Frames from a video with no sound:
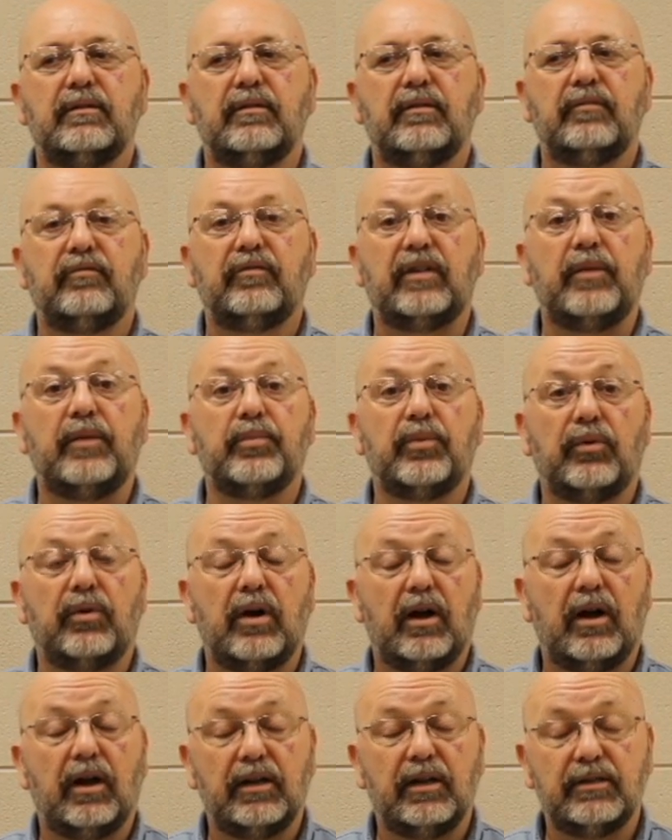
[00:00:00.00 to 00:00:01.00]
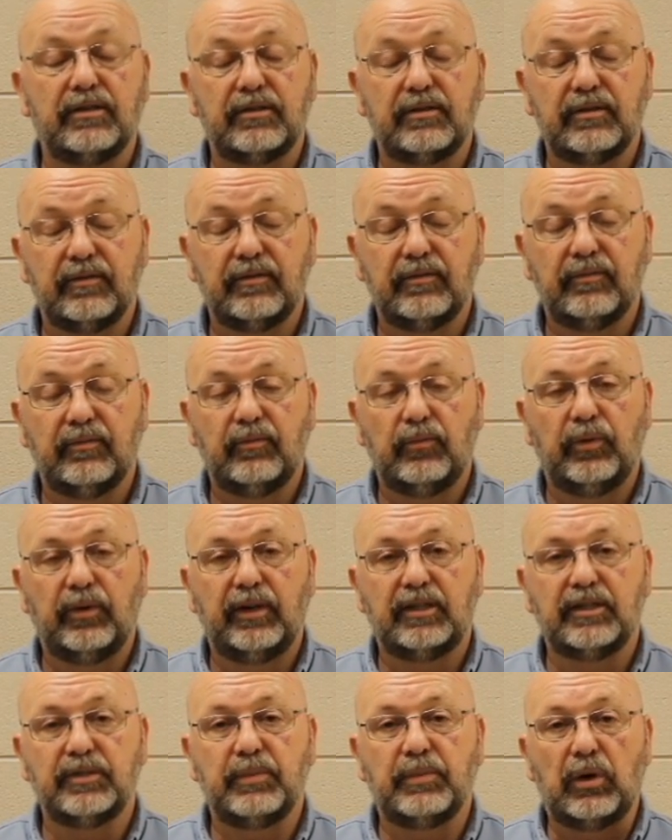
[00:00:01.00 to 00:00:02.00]
vaporize when
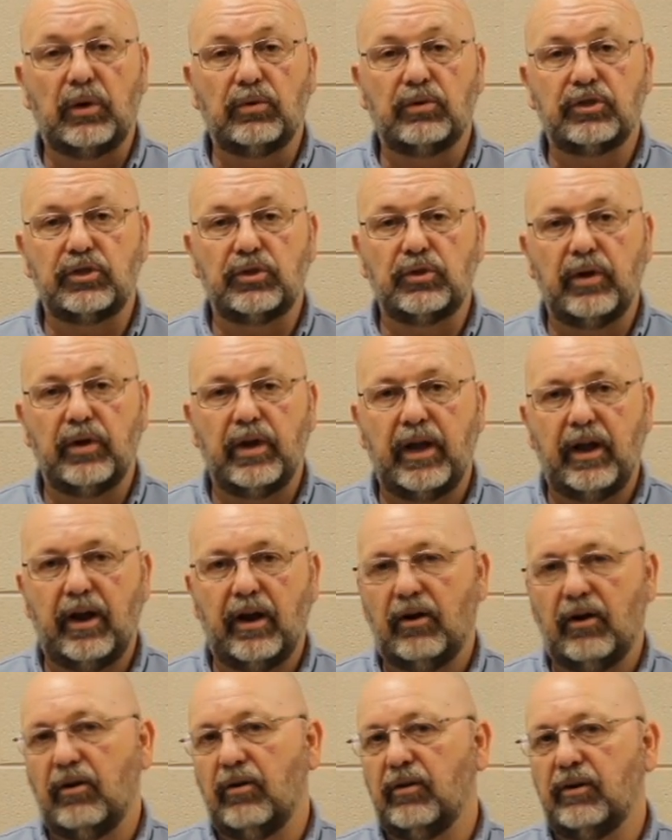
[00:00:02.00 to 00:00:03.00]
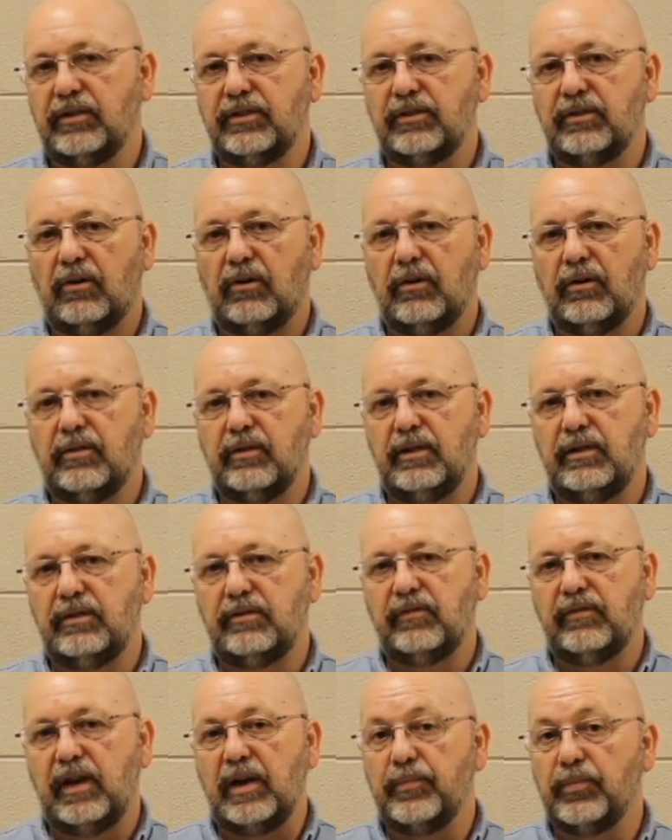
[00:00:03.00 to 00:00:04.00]
exposed to air? Are
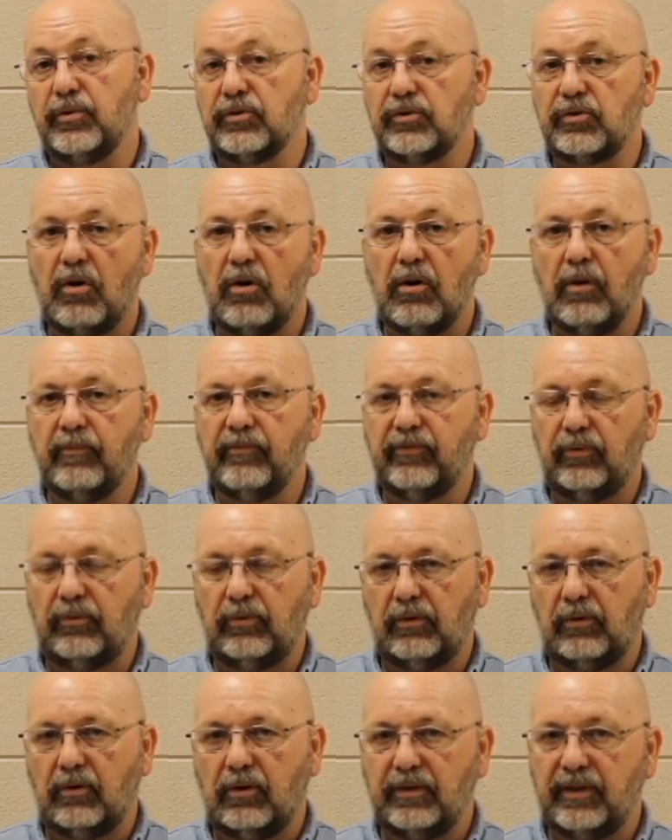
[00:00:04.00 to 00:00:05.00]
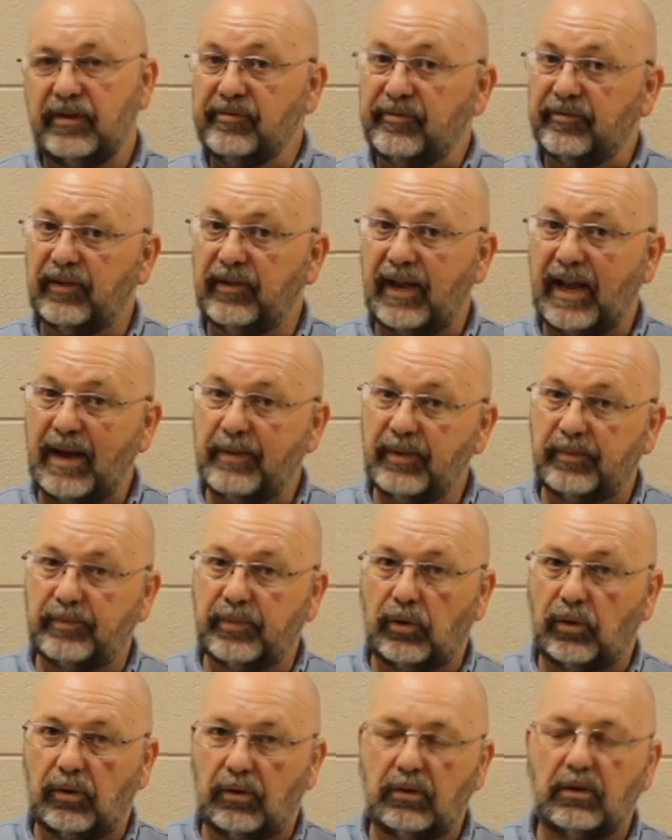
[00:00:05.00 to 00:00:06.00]
these vapors harmful? Are they
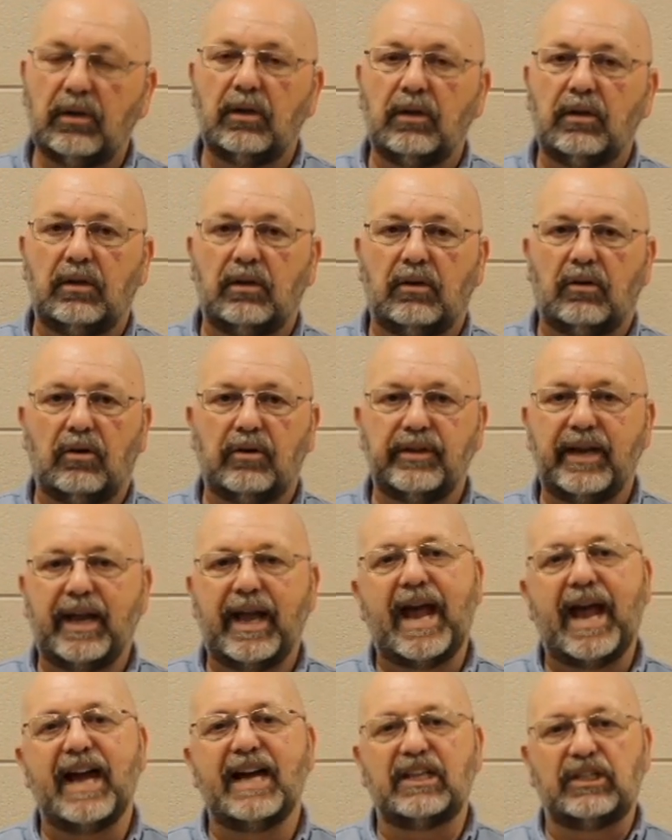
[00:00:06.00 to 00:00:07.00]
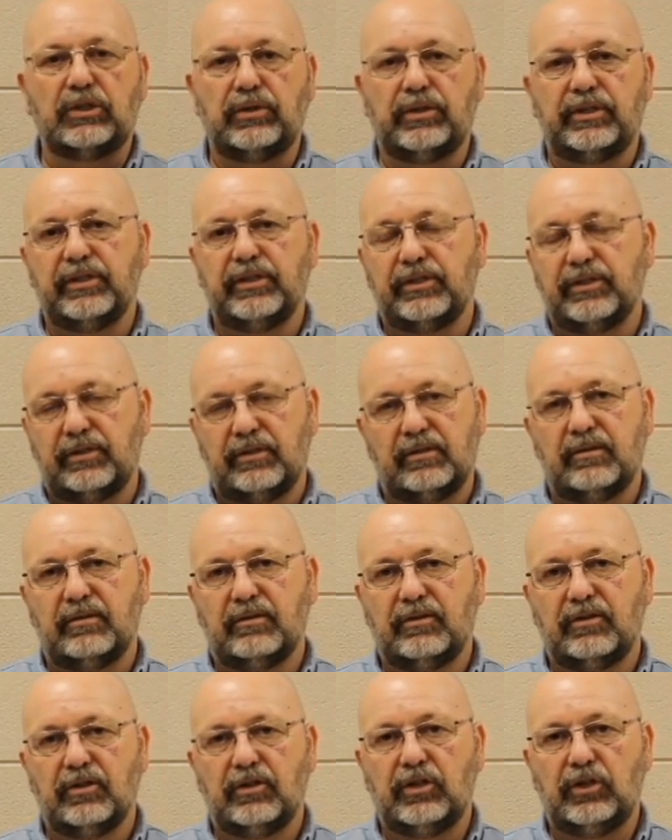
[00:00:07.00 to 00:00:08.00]
flammable? Are they hazardous
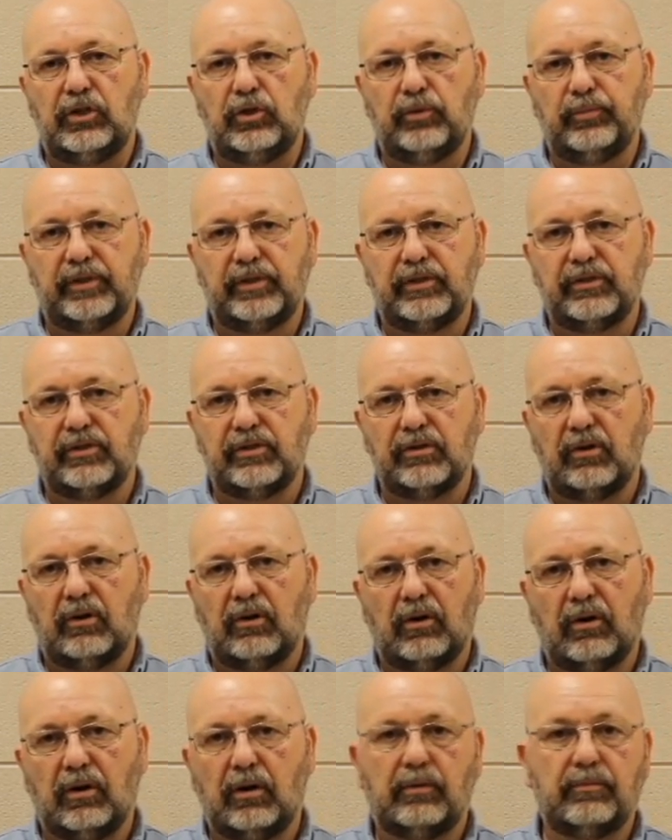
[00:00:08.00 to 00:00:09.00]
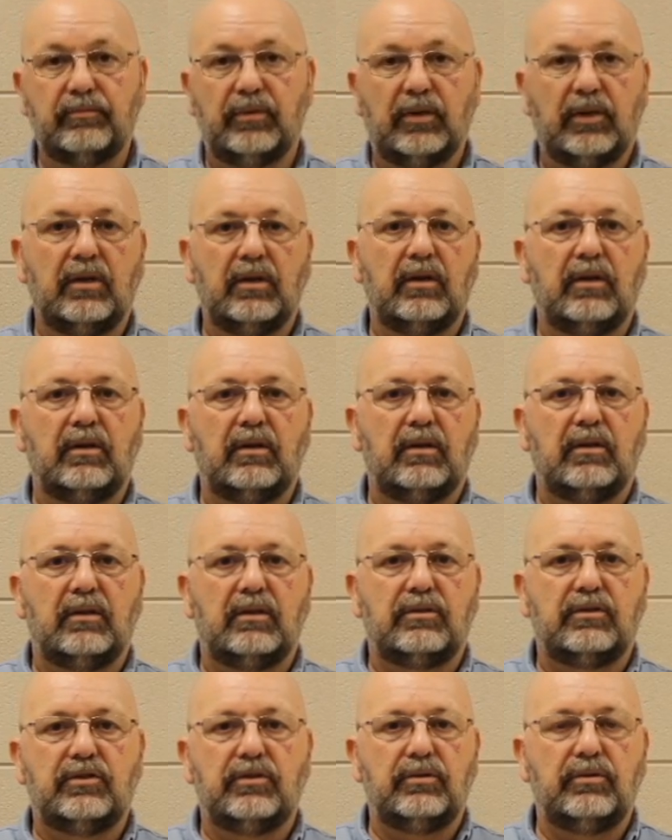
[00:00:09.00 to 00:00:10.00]
to humans or
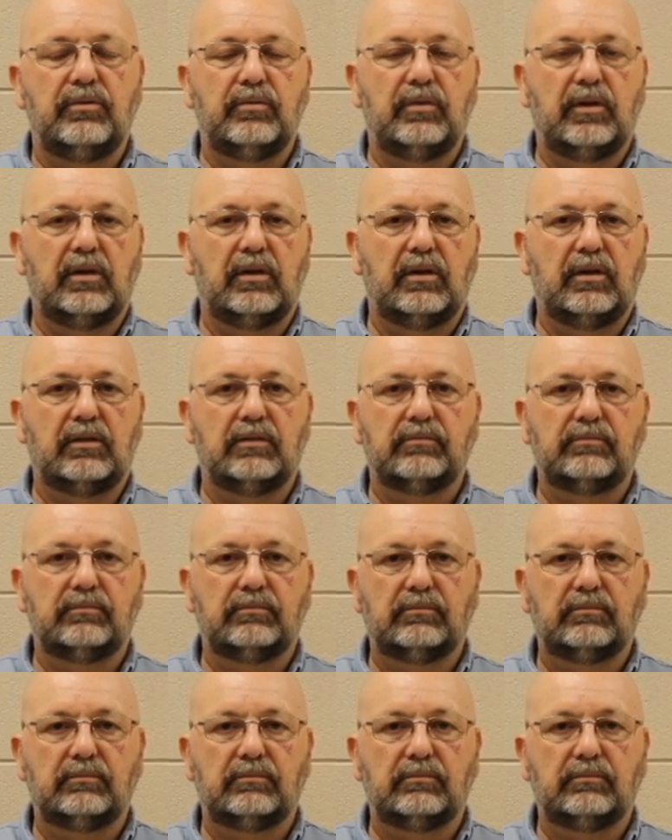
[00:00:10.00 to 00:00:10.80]
to